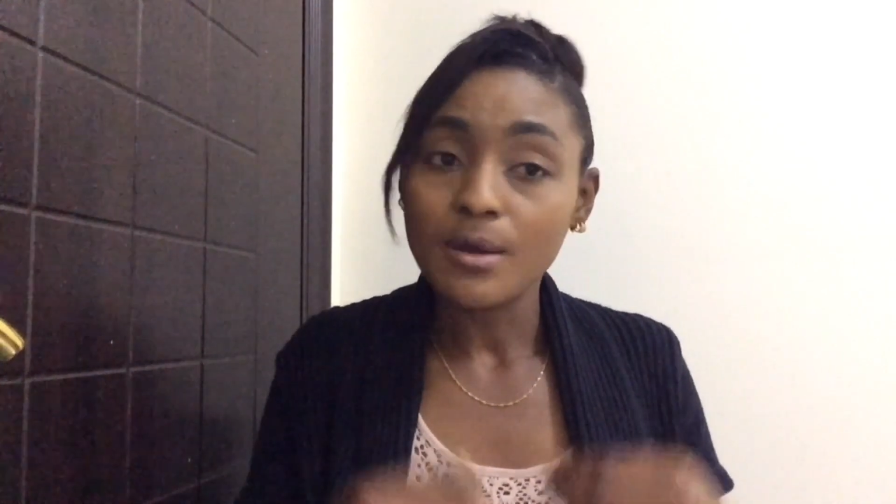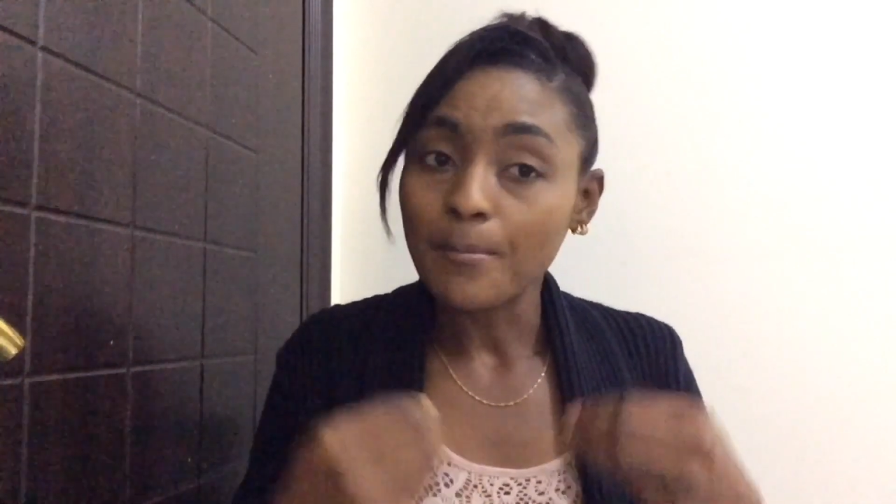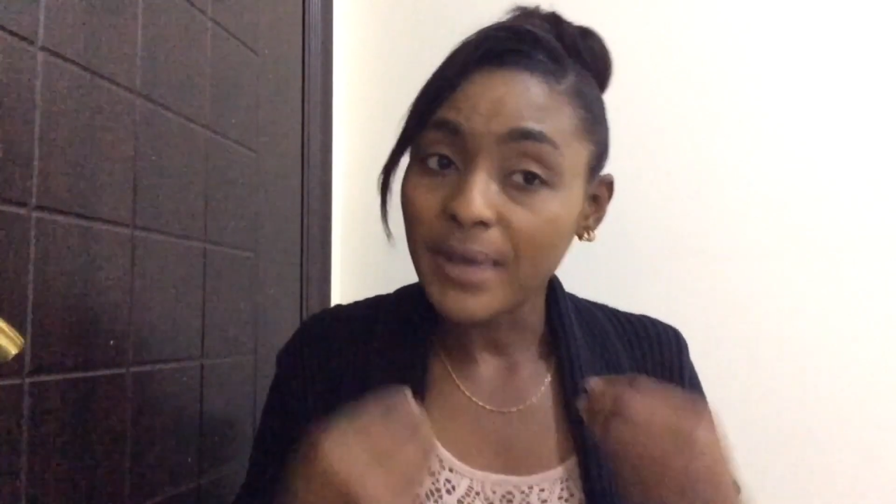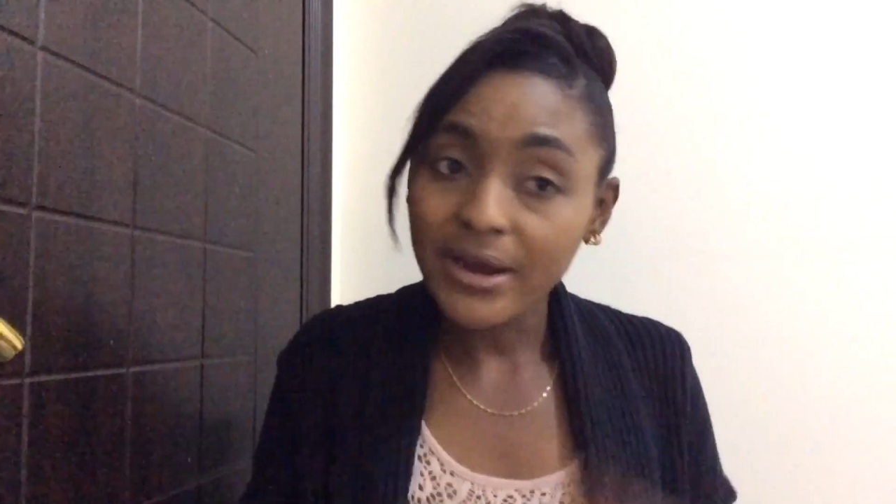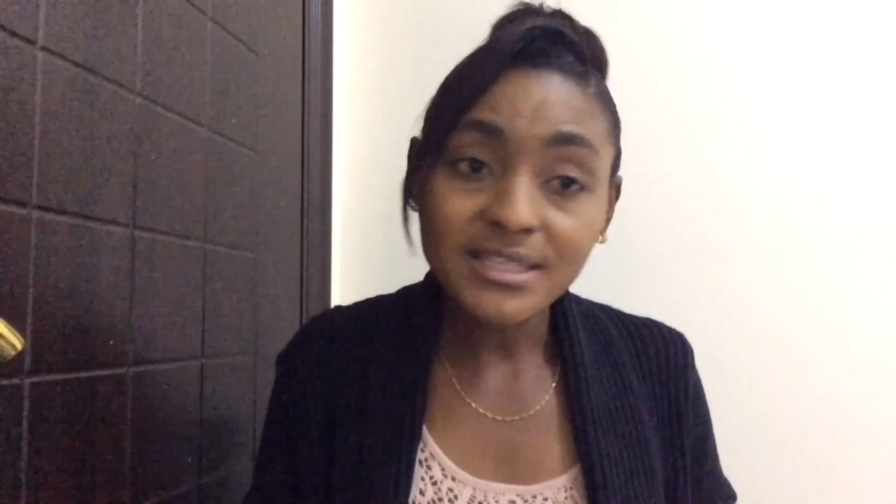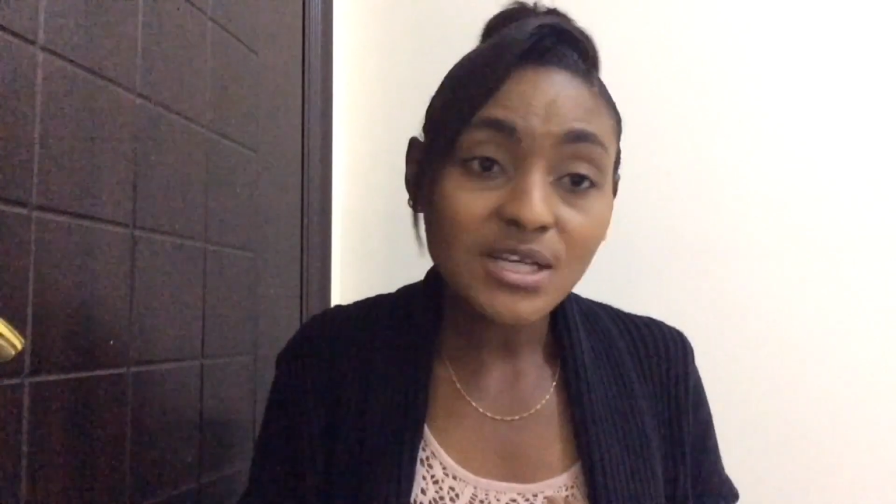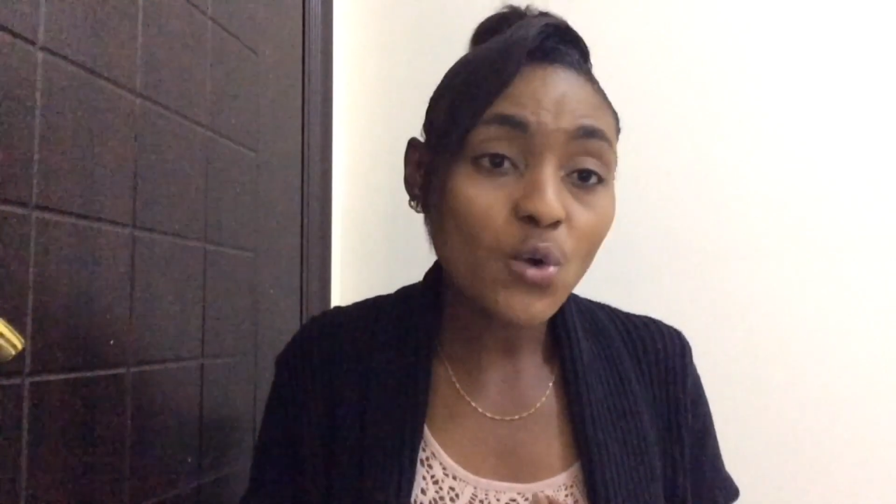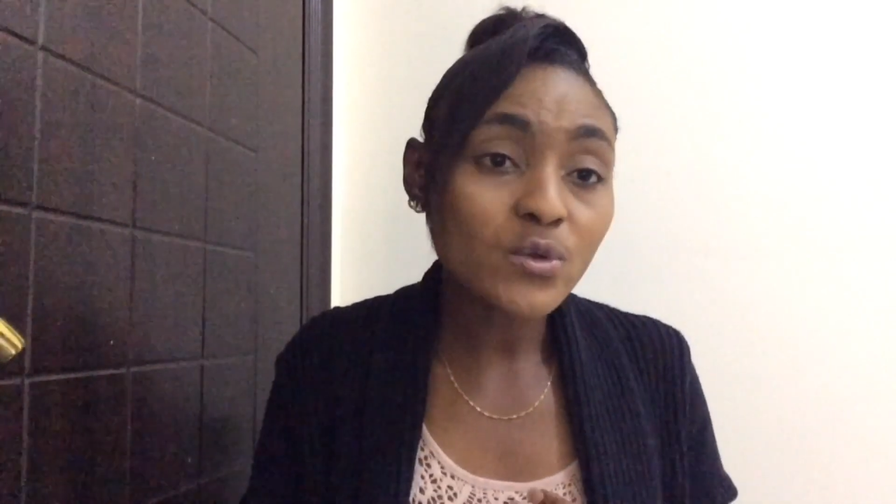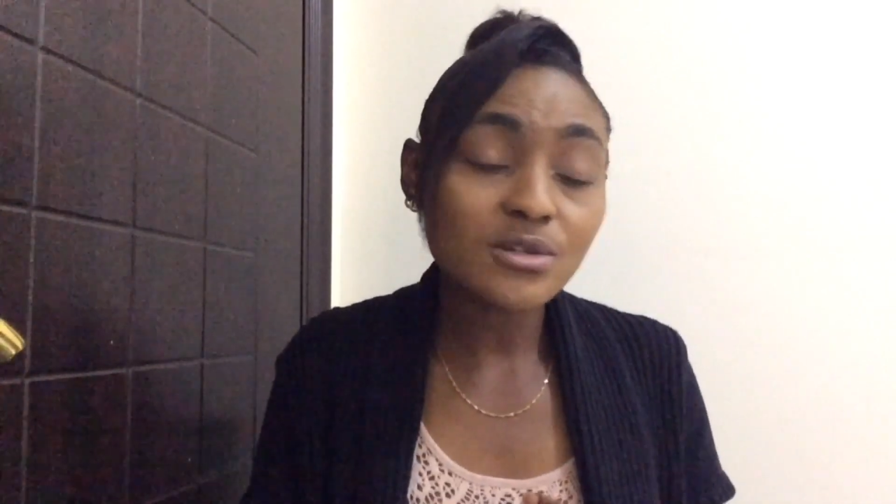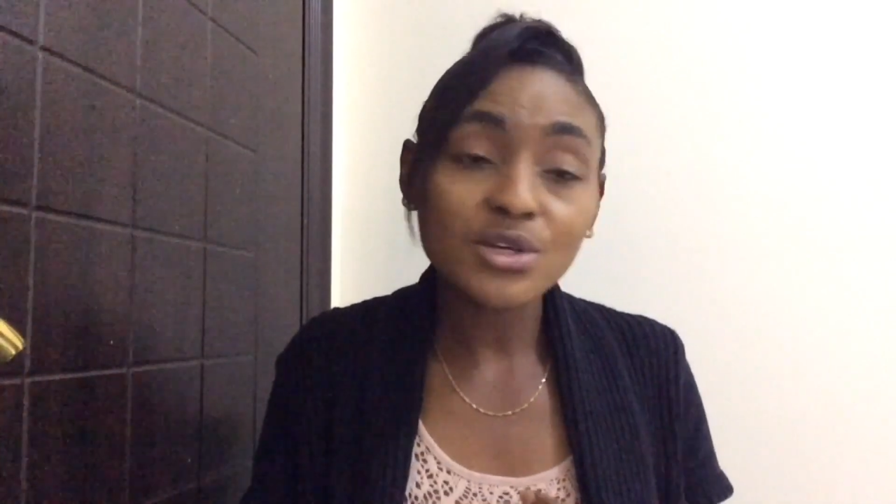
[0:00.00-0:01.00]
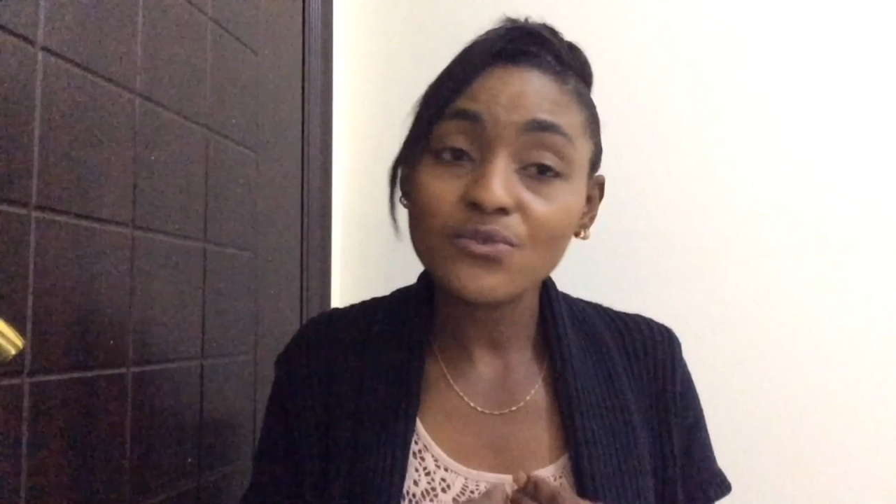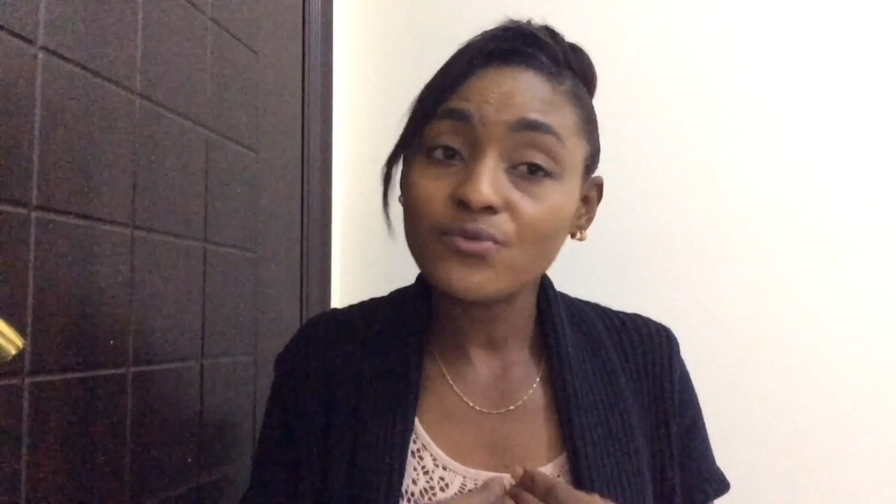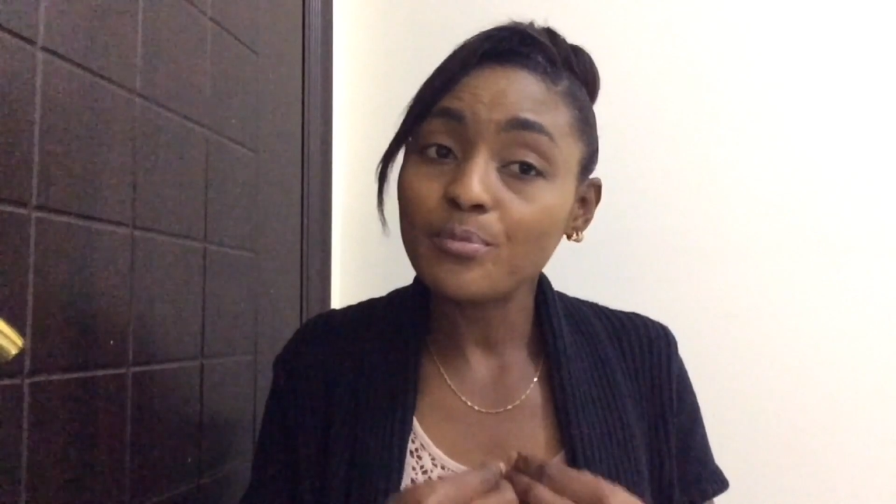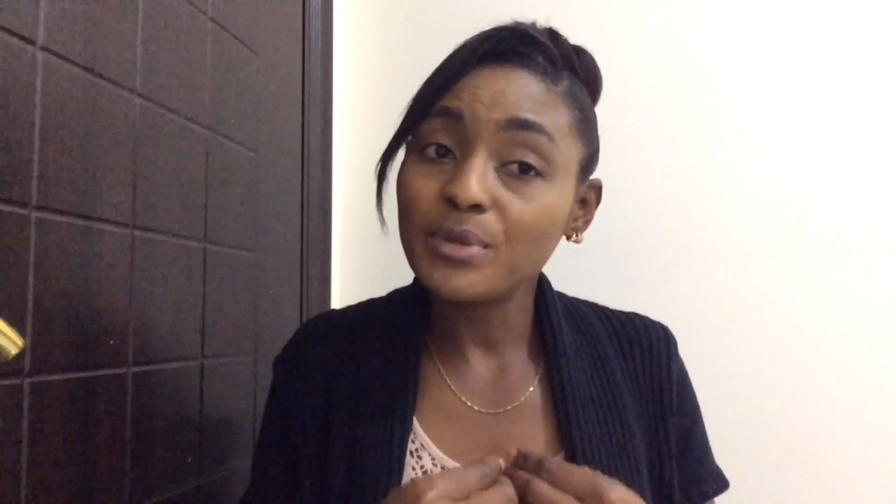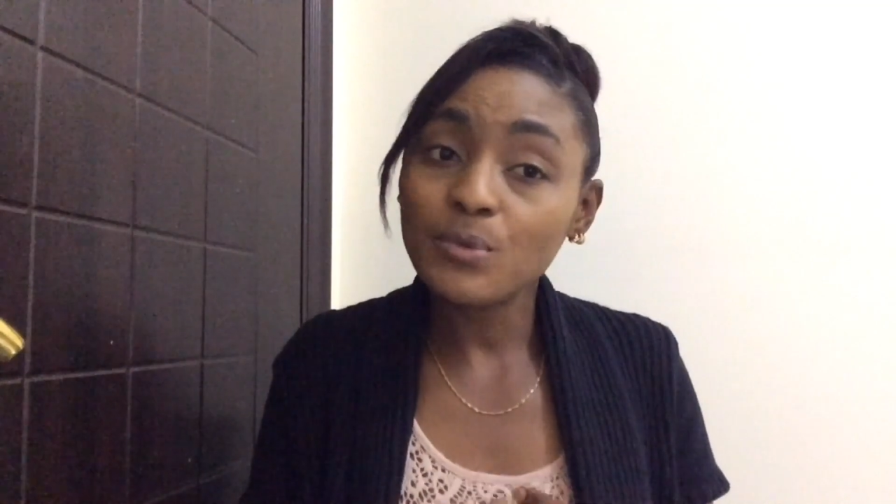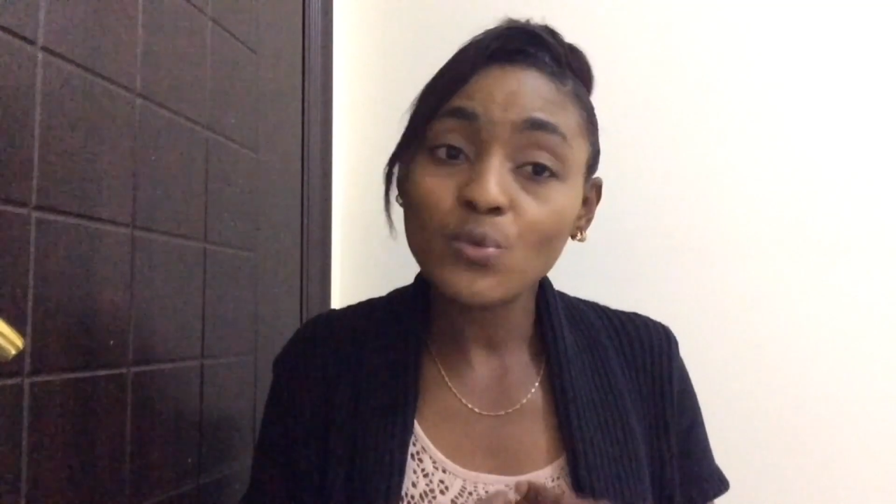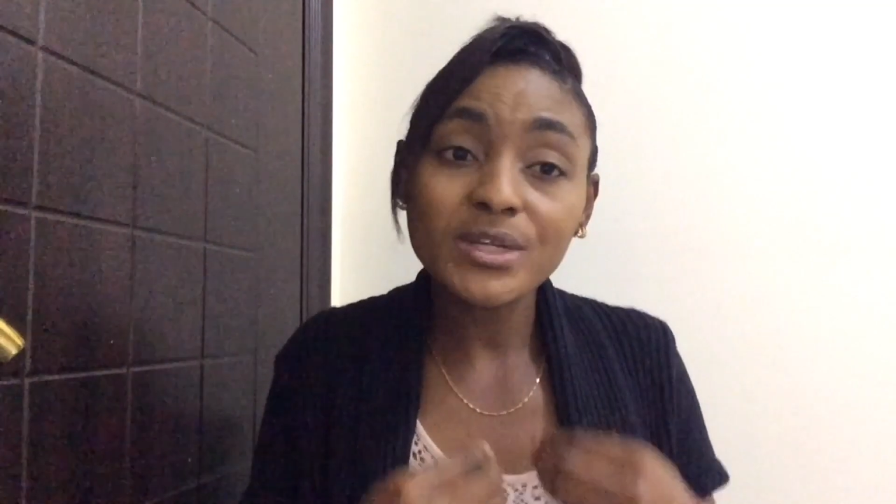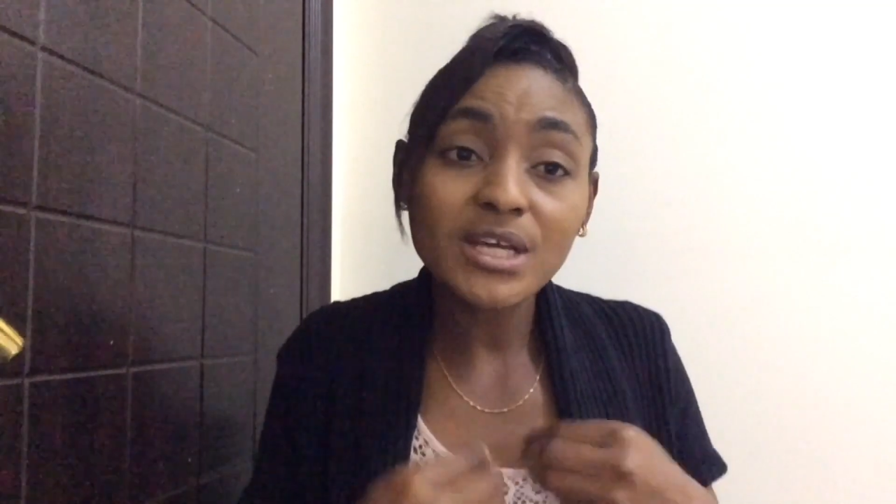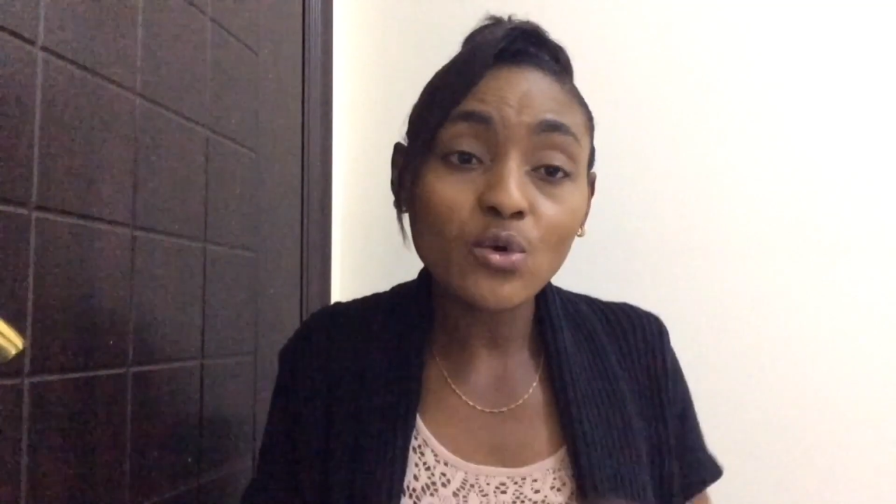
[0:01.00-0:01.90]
Parents are always looking for people with their